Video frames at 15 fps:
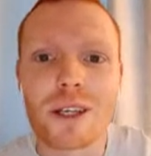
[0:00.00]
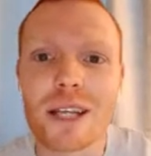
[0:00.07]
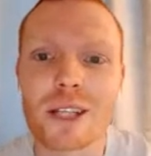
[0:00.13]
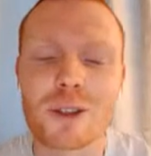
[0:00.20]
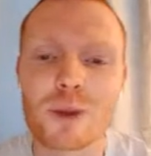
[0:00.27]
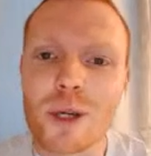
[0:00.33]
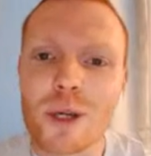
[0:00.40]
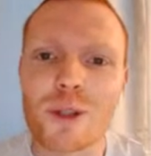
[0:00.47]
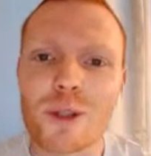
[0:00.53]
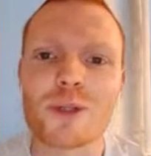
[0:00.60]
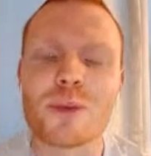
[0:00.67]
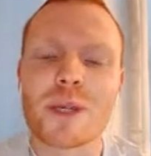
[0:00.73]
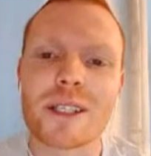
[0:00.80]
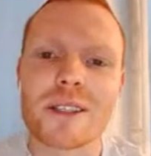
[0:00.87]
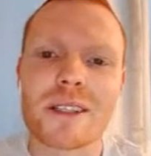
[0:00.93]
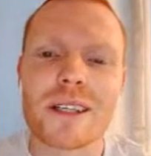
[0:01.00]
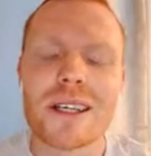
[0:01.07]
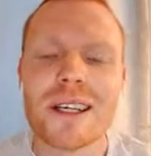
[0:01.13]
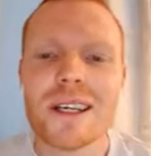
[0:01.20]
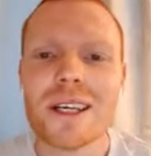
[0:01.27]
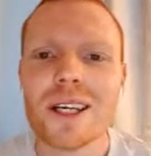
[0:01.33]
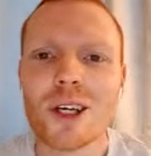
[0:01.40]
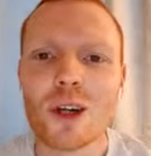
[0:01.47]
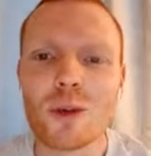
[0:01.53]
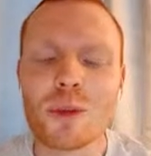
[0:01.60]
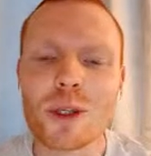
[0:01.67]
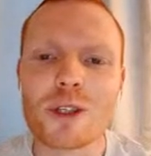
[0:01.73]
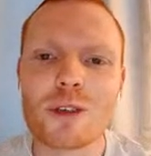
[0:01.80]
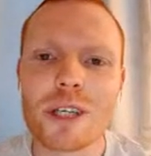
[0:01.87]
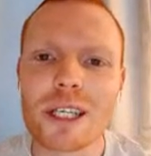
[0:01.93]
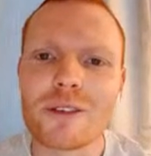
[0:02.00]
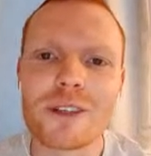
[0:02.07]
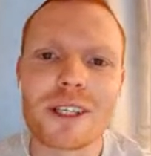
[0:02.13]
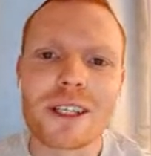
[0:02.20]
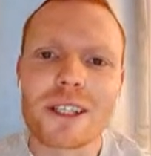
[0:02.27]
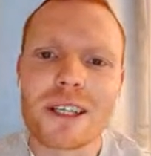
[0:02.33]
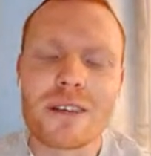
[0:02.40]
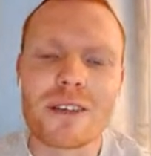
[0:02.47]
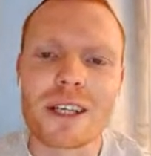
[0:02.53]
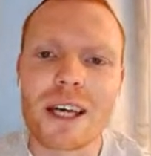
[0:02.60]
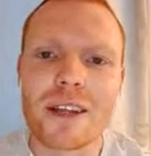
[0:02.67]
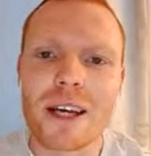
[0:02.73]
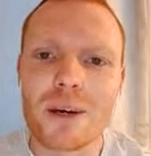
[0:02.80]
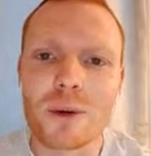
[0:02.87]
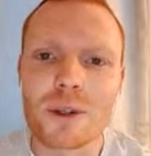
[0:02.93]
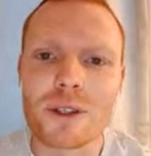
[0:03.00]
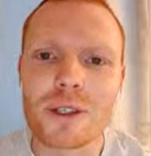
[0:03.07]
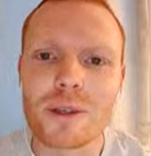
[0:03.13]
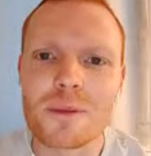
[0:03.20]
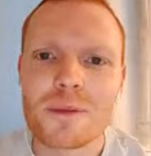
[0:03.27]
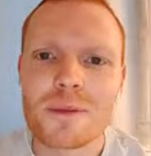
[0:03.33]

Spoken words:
That's where he wants to be, and it would be great if they can ever get there, wouldn't it?